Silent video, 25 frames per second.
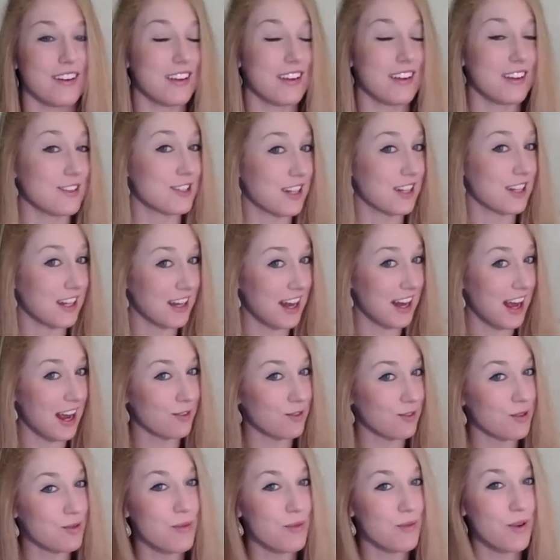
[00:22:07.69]
You should connect
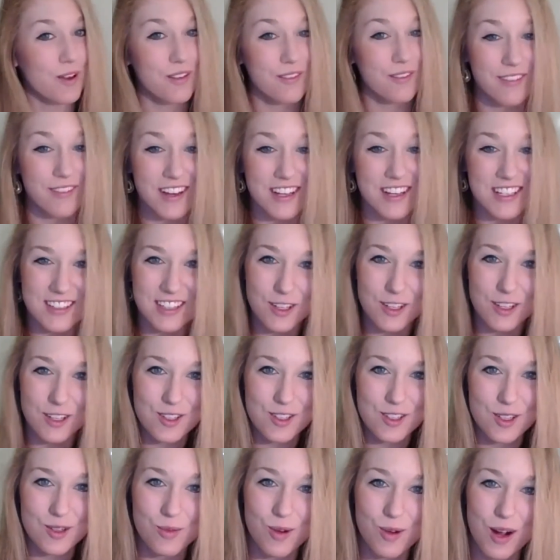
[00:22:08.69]
with both of us
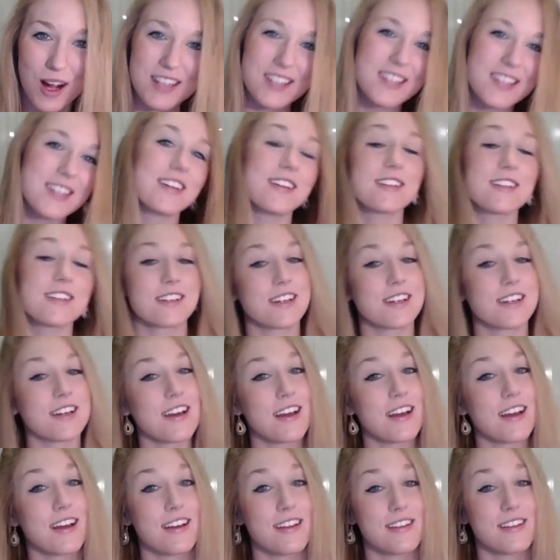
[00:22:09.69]
YouTube watchers,
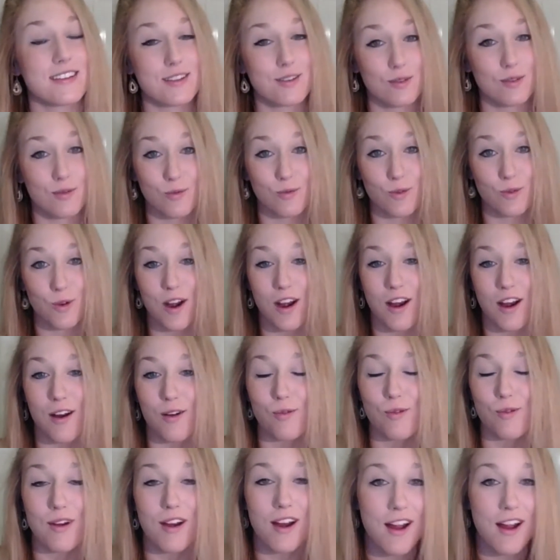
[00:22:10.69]
because
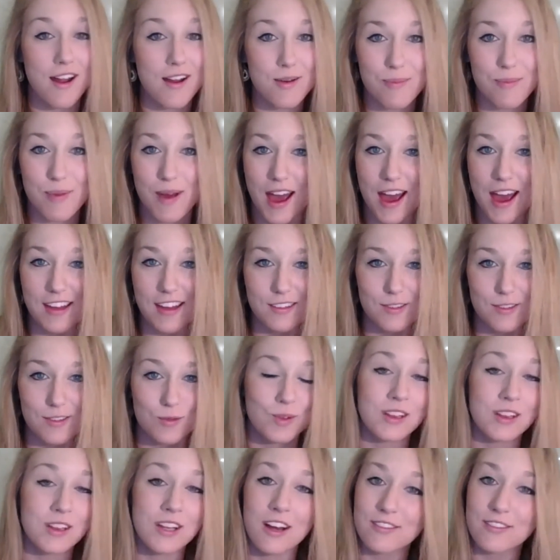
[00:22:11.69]
we're on a path, and
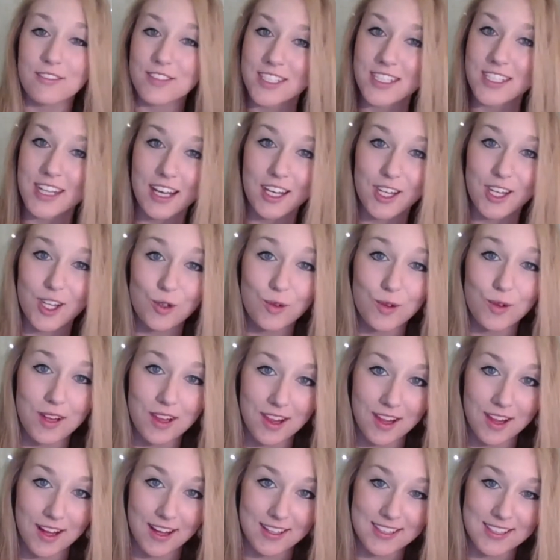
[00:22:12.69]
we'd love to take you
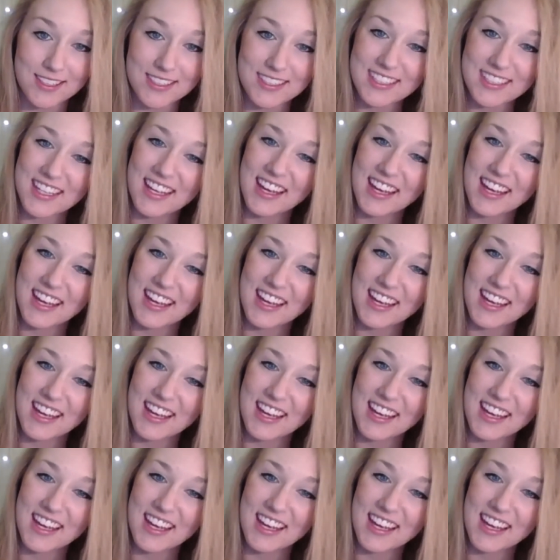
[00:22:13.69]
with us.